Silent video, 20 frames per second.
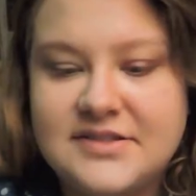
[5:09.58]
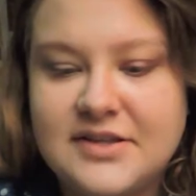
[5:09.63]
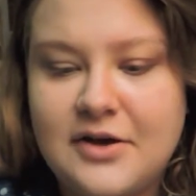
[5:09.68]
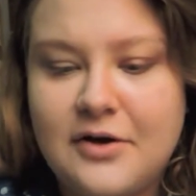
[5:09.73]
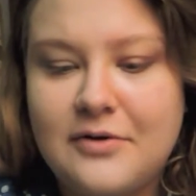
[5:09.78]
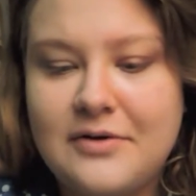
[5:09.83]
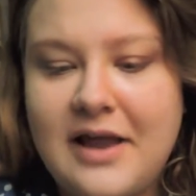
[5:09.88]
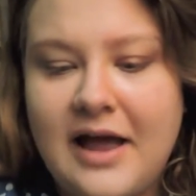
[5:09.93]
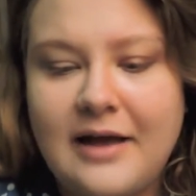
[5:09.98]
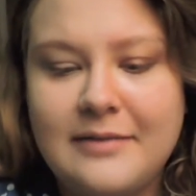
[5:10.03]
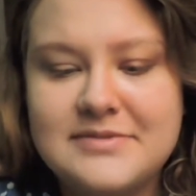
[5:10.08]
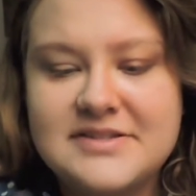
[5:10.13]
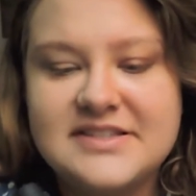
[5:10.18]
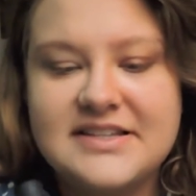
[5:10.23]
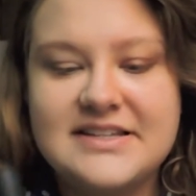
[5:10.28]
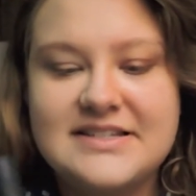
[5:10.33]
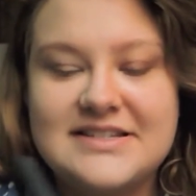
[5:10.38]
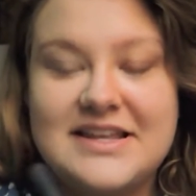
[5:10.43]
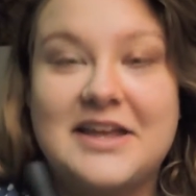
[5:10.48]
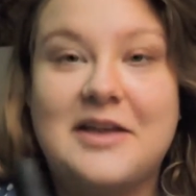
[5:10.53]
So now I'm just
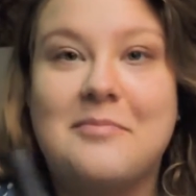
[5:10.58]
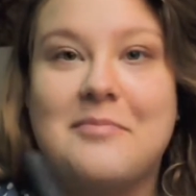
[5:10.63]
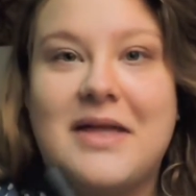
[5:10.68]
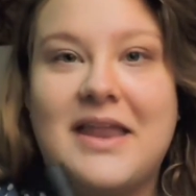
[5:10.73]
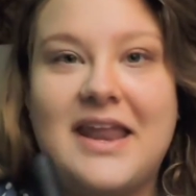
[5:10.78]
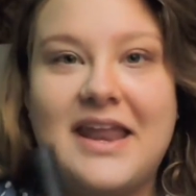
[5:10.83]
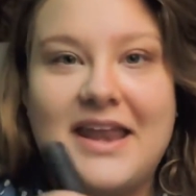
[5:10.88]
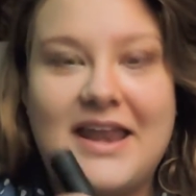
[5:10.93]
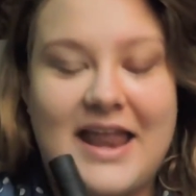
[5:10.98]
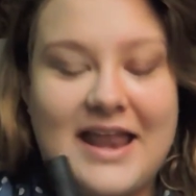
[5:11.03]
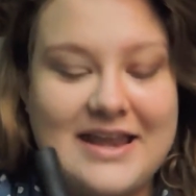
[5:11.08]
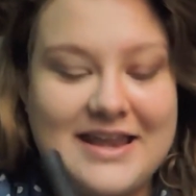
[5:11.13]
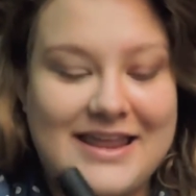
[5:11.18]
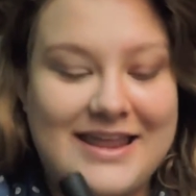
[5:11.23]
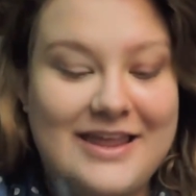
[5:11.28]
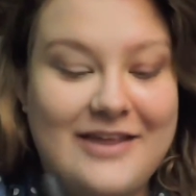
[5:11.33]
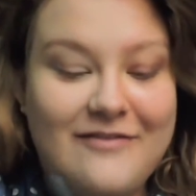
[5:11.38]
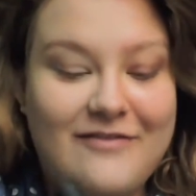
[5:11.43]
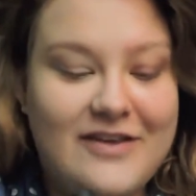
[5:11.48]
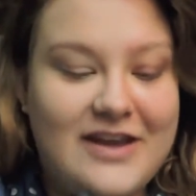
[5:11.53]
going to take a minute and
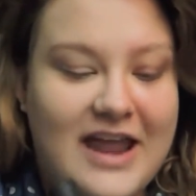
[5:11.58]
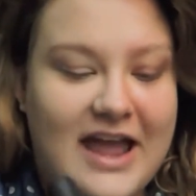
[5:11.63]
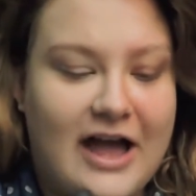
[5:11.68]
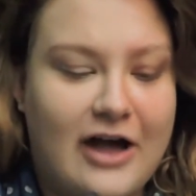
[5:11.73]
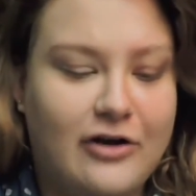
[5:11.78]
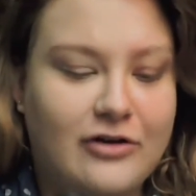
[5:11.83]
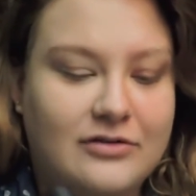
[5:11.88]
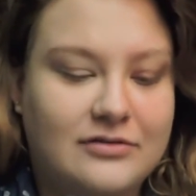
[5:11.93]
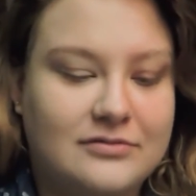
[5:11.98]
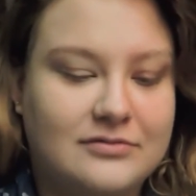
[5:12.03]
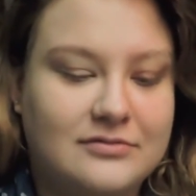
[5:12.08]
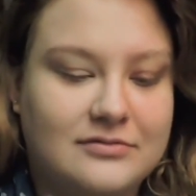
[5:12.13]
even out